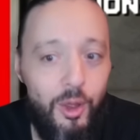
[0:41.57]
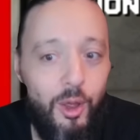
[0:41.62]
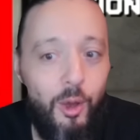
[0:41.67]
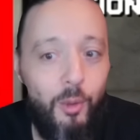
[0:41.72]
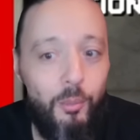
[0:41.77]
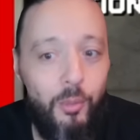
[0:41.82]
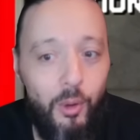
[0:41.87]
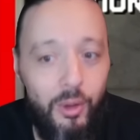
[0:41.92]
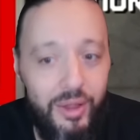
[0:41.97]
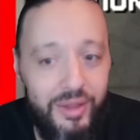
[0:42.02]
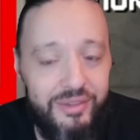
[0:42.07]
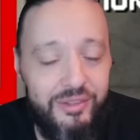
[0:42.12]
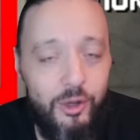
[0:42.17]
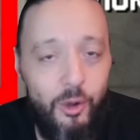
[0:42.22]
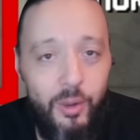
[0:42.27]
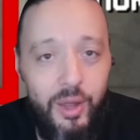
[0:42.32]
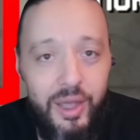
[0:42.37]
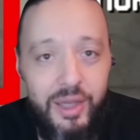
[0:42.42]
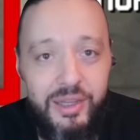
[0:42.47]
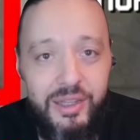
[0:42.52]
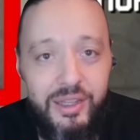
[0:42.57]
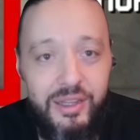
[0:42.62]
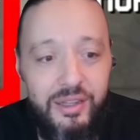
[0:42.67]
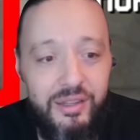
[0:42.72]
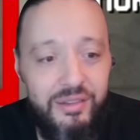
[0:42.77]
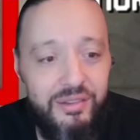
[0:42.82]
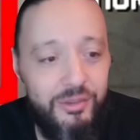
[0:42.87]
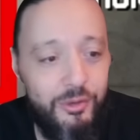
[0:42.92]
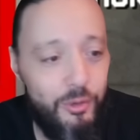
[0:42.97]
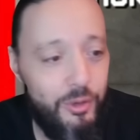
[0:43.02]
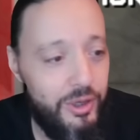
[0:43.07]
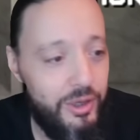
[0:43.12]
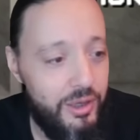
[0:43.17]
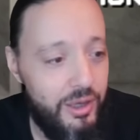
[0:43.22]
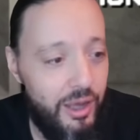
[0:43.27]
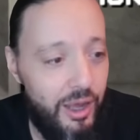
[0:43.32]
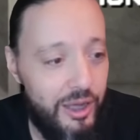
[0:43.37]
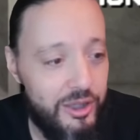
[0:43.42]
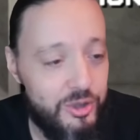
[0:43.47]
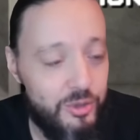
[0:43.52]
Well, let's go ahead and get into it.
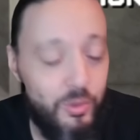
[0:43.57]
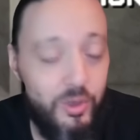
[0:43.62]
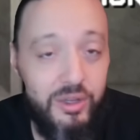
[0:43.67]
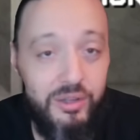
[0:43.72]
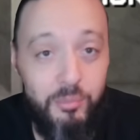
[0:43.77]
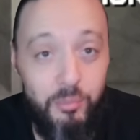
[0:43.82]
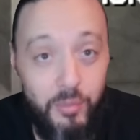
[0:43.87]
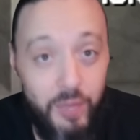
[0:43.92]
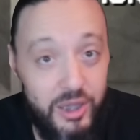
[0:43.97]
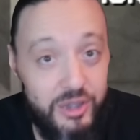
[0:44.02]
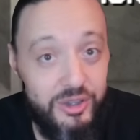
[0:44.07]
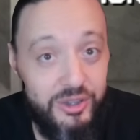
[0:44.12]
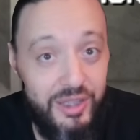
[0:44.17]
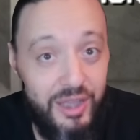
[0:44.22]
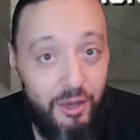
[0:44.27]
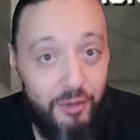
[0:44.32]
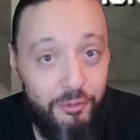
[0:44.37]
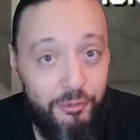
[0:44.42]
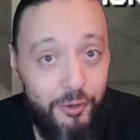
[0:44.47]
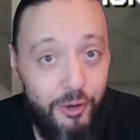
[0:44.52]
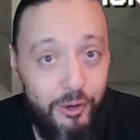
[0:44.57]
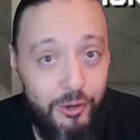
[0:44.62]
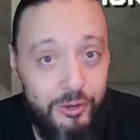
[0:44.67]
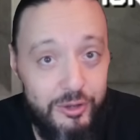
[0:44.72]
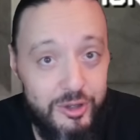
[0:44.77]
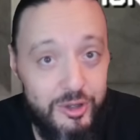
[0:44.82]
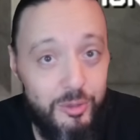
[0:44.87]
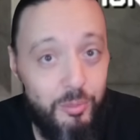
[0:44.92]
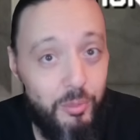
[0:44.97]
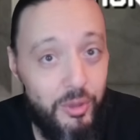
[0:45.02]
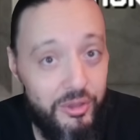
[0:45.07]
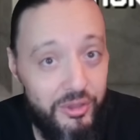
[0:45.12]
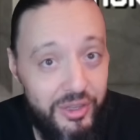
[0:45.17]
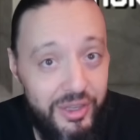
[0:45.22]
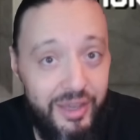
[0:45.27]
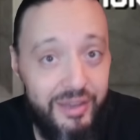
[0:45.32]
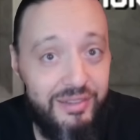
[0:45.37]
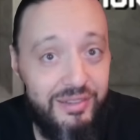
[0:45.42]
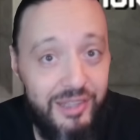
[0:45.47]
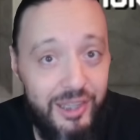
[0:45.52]
I just wanted to mention that first, but the
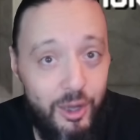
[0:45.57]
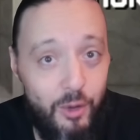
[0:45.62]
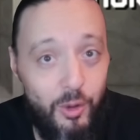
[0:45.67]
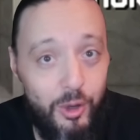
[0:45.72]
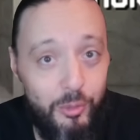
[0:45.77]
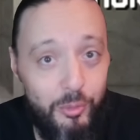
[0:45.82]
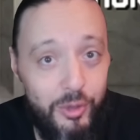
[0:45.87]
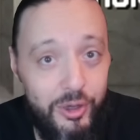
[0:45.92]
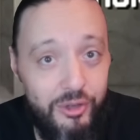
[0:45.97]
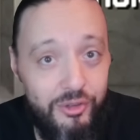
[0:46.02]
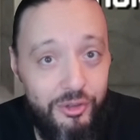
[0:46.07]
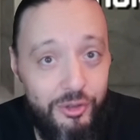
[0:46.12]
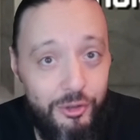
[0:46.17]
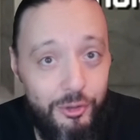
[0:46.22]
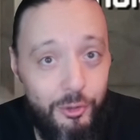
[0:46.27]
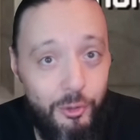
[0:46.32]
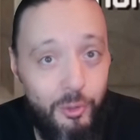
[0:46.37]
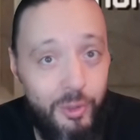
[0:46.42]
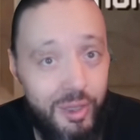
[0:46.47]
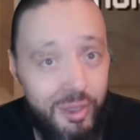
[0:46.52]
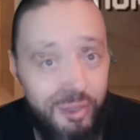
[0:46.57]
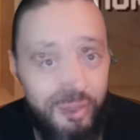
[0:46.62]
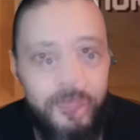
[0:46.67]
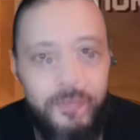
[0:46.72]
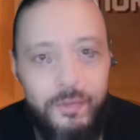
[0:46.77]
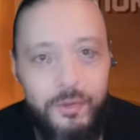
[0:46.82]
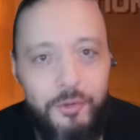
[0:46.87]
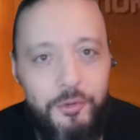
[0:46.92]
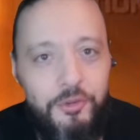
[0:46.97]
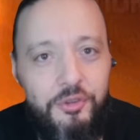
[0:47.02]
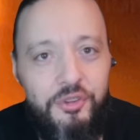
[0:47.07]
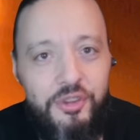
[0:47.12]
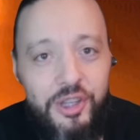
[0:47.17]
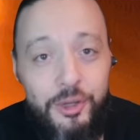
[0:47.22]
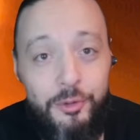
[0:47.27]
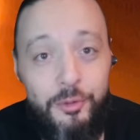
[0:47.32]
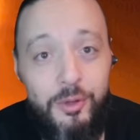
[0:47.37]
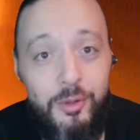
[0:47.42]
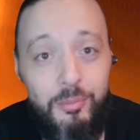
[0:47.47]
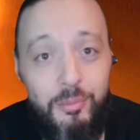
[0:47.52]
next thing I want to bring to you is your
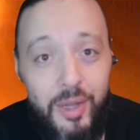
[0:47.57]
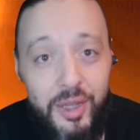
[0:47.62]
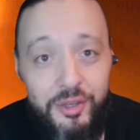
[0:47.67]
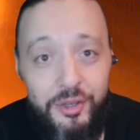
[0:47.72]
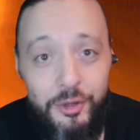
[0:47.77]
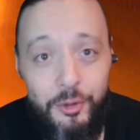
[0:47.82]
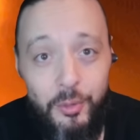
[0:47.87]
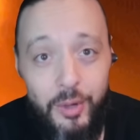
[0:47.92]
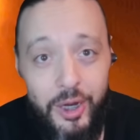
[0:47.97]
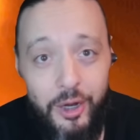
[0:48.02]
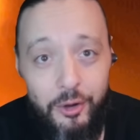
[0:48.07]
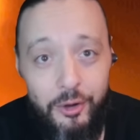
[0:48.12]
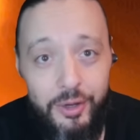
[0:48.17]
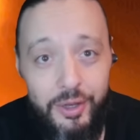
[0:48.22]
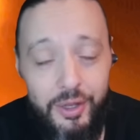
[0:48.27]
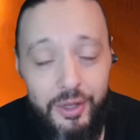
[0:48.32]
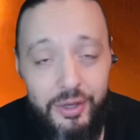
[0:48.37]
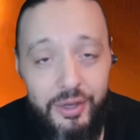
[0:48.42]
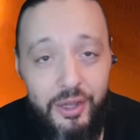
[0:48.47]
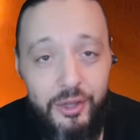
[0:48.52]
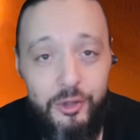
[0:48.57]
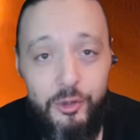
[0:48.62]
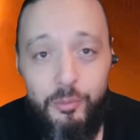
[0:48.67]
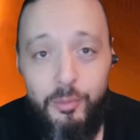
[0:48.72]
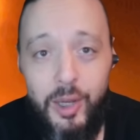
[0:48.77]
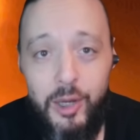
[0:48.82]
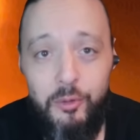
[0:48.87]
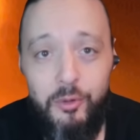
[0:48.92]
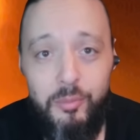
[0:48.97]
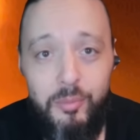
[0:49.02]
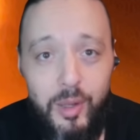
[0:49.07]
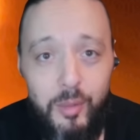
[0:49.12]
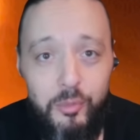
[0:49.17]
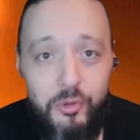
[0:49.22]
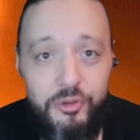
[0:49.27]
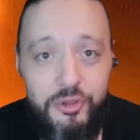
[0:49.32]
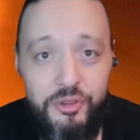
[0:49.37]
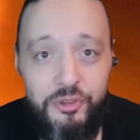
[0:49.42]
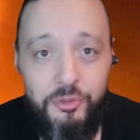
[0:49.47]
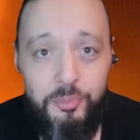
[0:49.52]
secret menu area. Now, you may
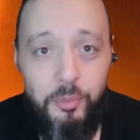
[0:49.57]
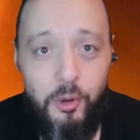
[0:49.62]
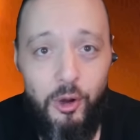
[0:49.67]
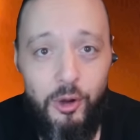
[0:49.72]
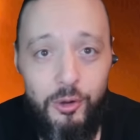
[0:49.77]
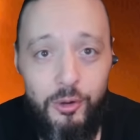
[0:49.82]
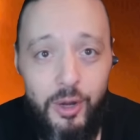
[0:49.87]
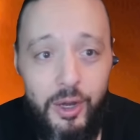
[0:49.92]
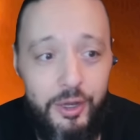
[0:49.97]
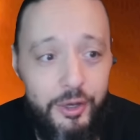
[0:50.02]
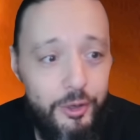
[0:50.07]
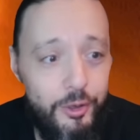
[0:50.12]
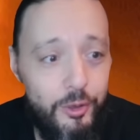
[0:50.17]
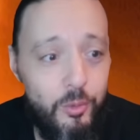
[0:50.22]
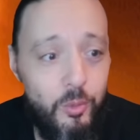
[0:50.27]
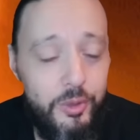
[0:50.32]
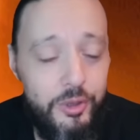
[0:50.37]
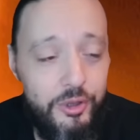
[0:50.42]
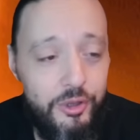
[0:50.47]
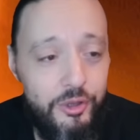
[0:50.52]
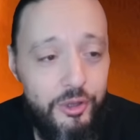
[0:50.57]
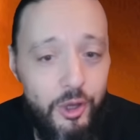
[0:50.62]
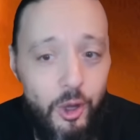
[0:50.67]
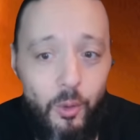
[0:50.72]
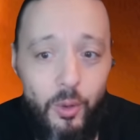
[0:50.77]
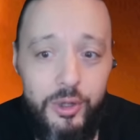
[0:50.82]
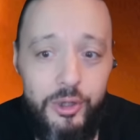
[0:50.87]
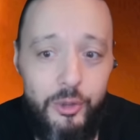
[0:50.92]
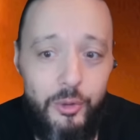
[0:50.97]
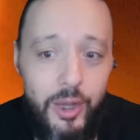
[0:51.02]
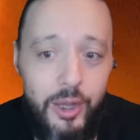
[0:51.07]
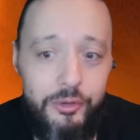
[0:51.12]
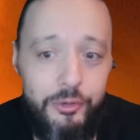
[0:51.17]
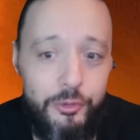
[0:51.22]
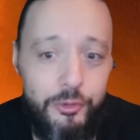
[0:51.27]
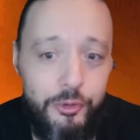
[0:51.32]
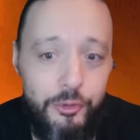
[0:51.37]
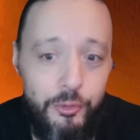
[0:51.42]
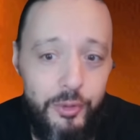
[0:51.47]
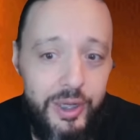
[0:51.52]
remember this part right here where you could go and you had
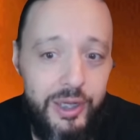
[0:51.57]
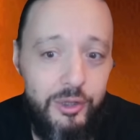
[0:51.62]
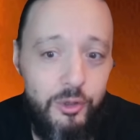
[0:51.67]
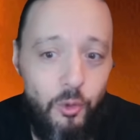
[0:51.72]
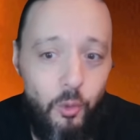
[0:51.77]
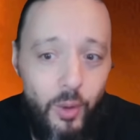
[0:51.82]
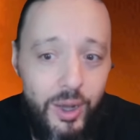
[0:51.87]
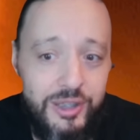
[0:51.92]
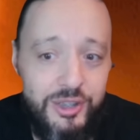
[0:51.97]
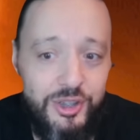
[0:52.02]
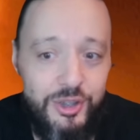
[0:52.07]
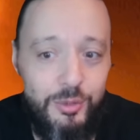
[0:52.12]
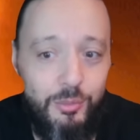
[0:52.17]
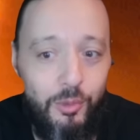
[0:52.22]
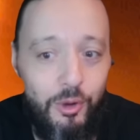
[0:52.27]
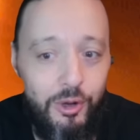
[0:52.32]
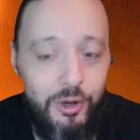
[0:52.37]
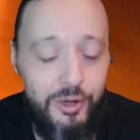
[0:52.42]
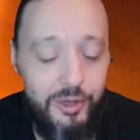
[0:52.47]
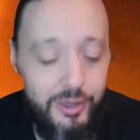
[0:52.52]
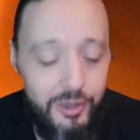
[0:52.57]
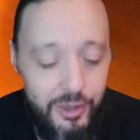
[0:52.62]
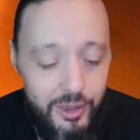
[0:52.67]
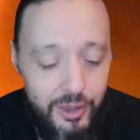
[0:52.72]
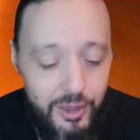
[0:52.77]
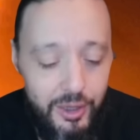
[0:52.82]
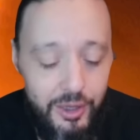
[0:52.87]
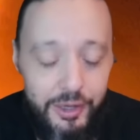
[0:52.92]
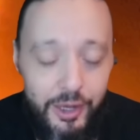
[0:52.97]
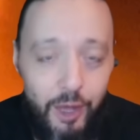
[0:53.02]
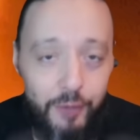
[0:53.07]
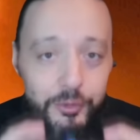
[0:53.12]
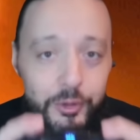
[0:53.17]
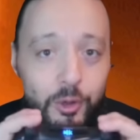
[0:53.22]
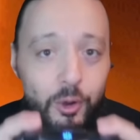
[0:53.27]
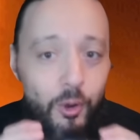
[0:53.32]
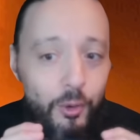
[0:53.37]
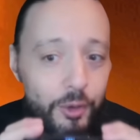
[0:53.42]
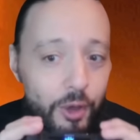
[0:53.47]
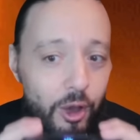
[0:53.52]
your green question mark. Now, if you
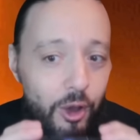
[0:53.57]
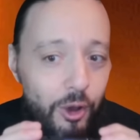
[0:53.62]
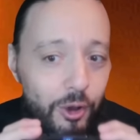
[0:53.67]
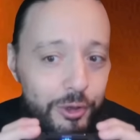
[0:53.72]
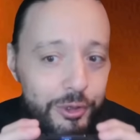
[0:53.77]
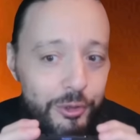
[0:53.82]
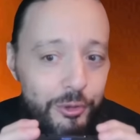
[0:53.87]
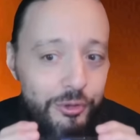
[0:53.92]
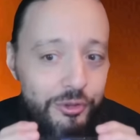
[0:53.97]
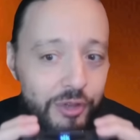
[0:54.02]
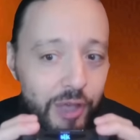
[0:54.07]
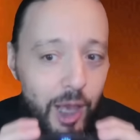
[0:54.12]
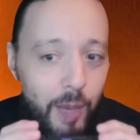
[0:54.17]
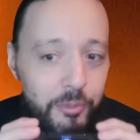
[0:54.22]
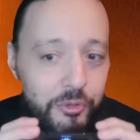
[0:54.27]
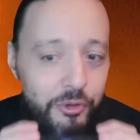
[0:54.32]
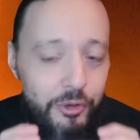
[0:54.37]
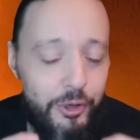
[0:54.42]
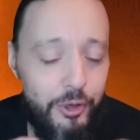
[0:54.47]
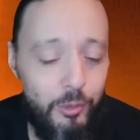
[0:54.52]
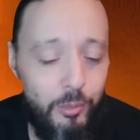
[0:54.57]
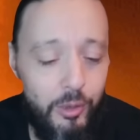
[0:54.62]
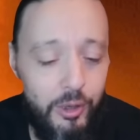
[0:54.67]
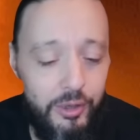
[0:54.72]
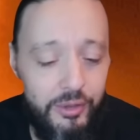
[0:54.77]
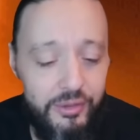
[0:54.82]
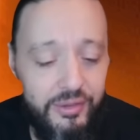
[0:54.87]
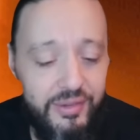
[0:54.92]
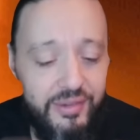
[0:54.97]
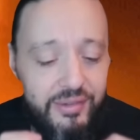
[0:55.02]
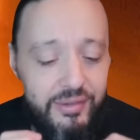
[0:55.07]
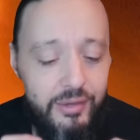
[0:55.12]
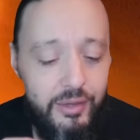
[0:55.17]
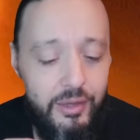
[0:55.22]
hold all your top trigger buttons